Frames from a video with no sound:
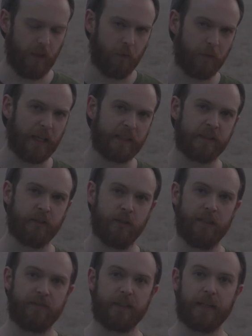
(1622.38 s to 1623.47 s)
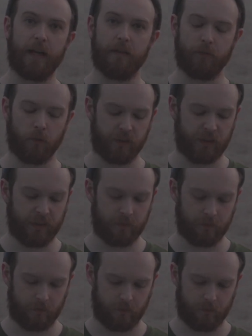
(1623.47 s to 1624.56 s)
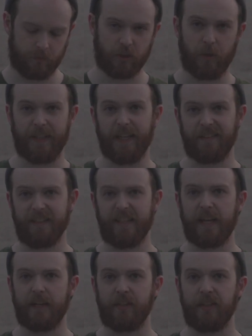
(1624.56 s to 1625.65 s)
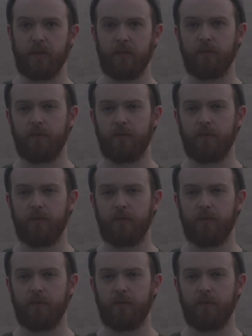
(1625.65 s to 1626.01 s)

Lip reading: when I still lived in California. So I'd like to read that to you.